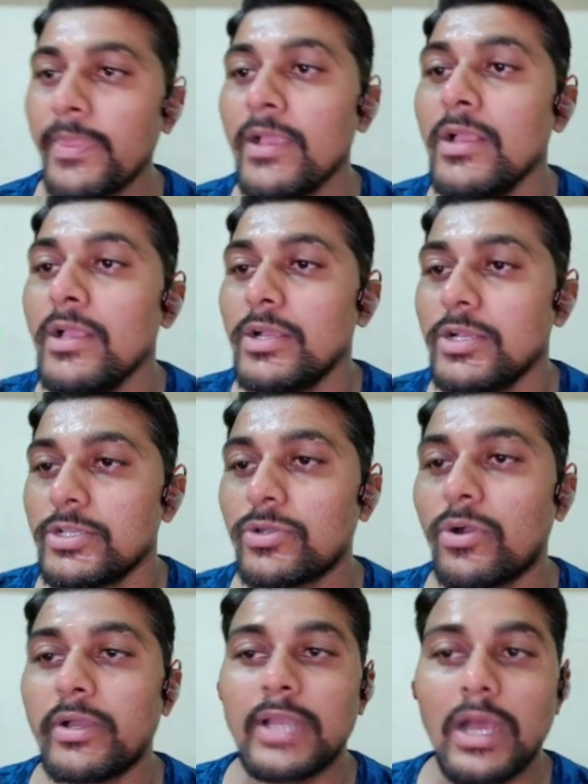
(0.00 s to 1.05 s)
So a
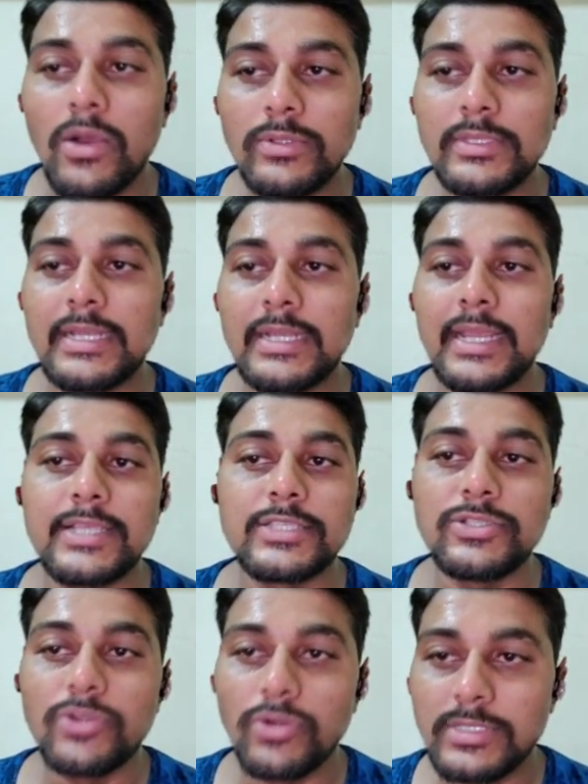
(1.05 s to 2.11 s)
noun that has no
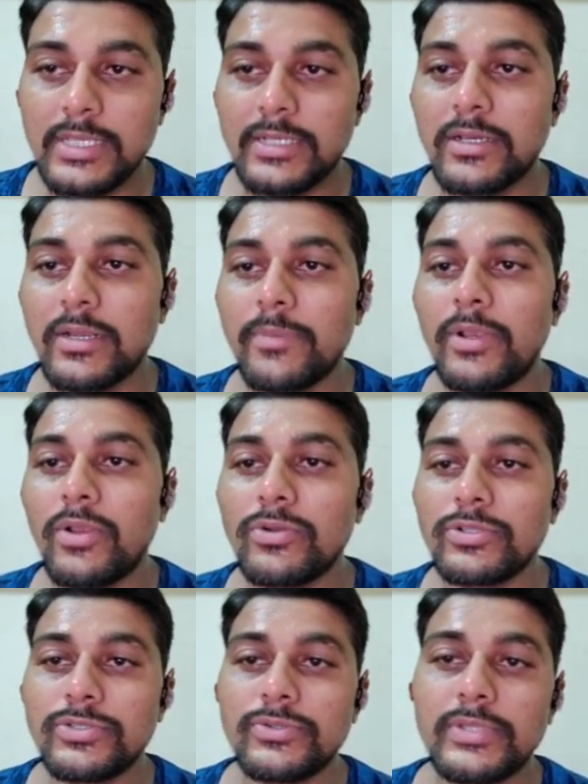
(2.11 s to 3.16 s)
gender belongs to
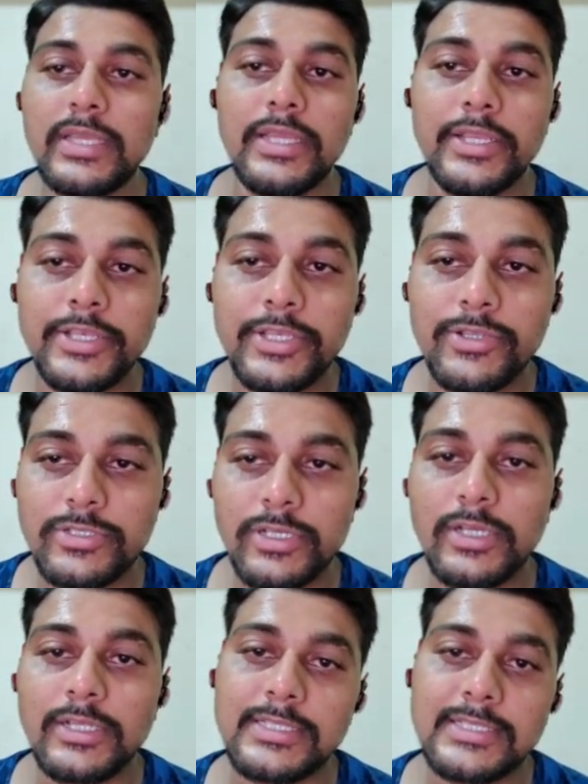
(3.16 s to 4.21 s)
the neuter
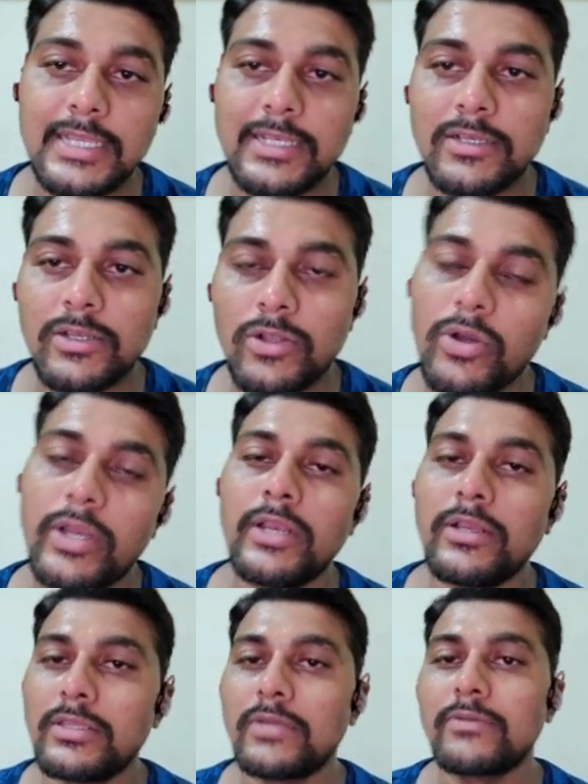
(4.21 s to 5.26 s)
gender, or in other
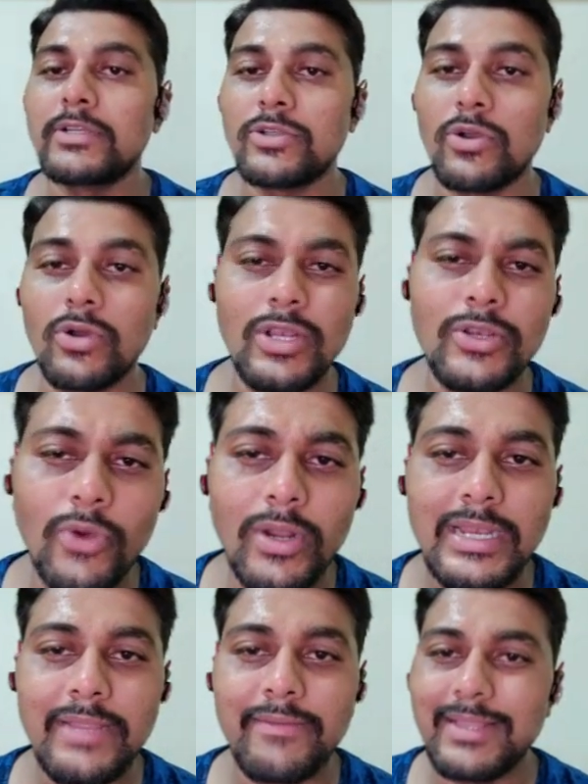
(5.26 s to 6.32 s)
words, all non-living
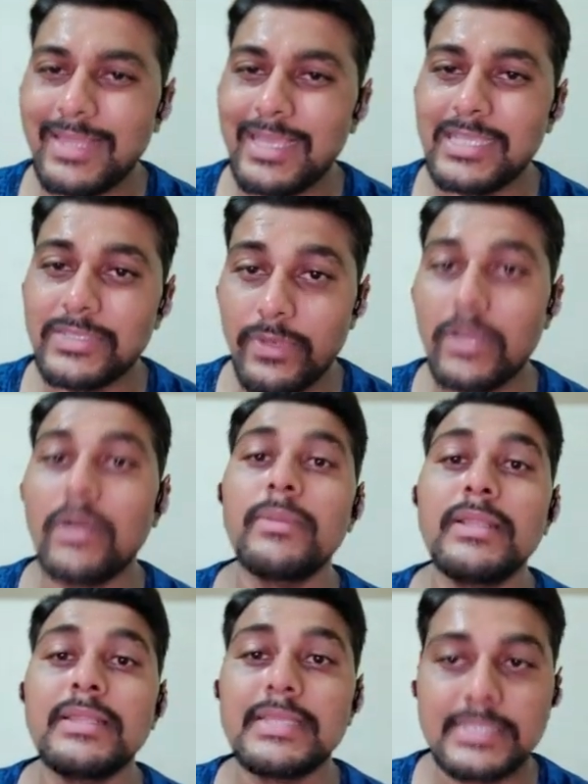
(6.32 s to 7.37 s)
things will come in this
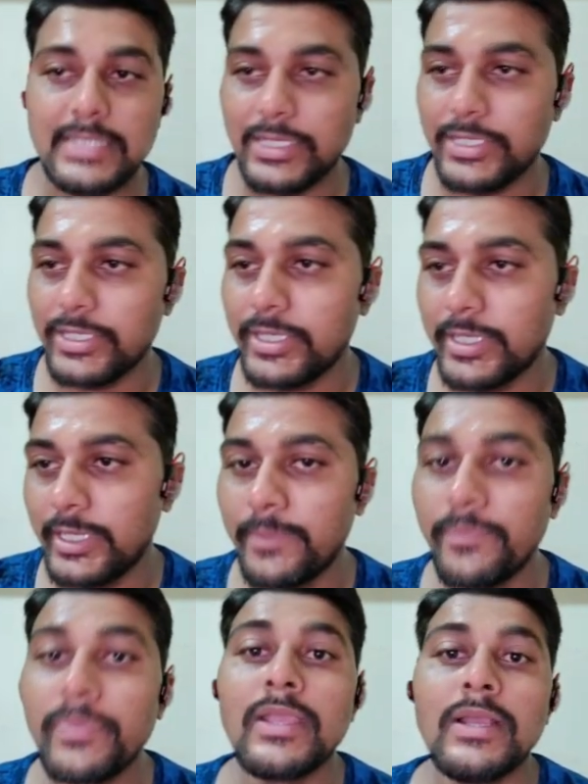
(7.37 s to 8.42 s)
category.
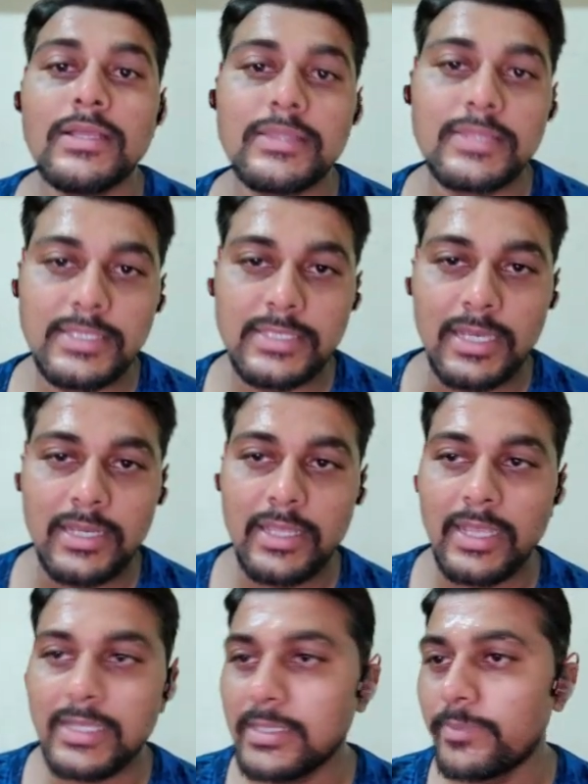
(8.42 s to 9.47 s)
These are
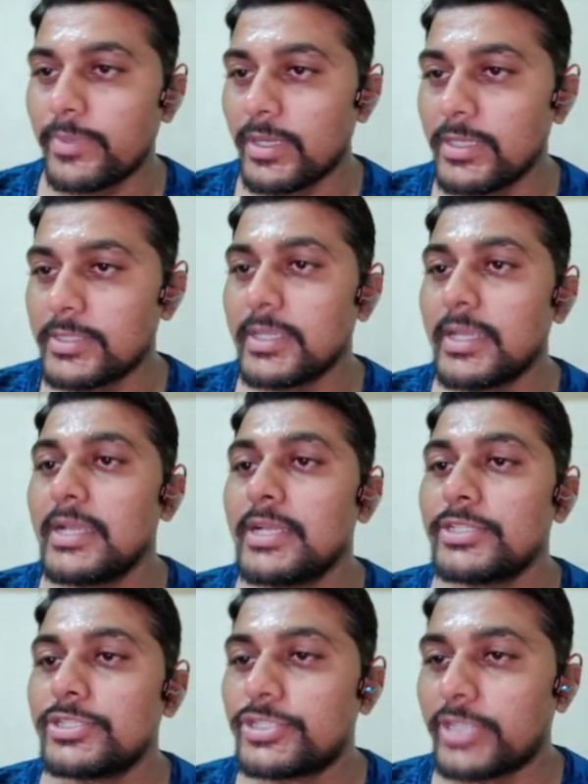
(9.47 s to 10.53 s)
examples:
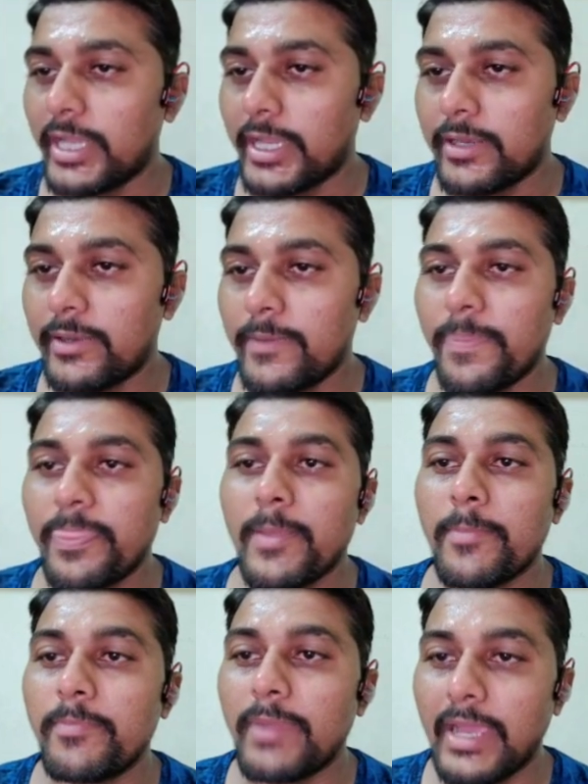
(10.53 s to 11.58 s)
chair,
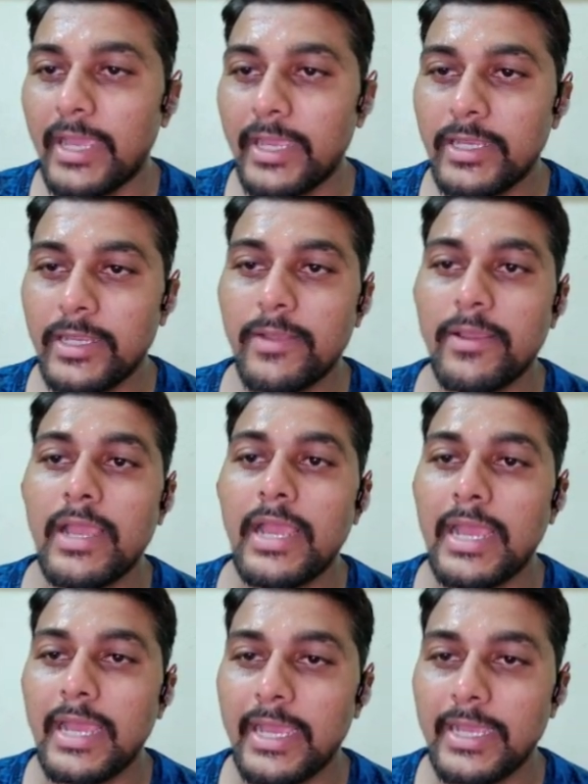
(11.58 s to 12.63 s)
bag,
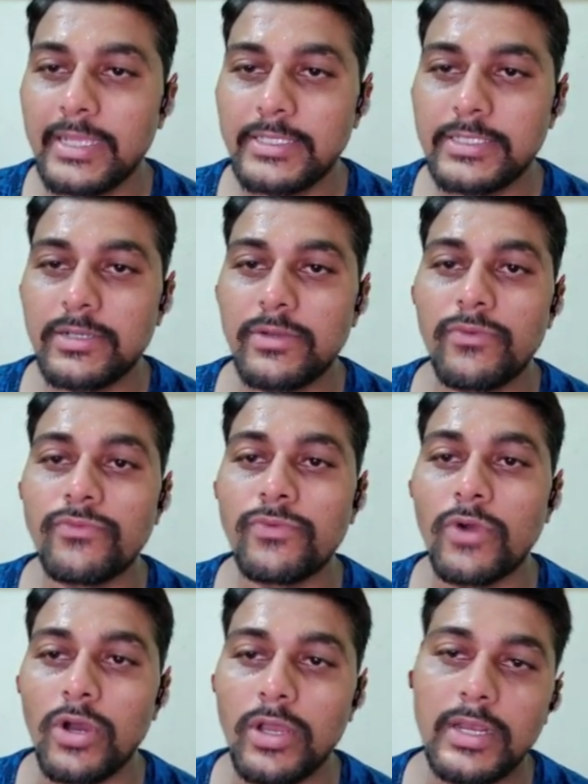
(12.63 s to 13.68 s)
hat, wall,
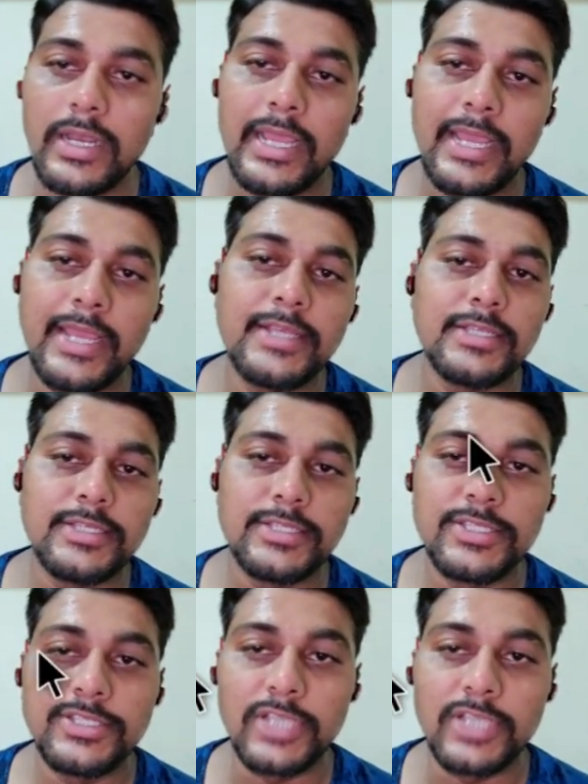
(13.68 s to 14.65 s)
and jar,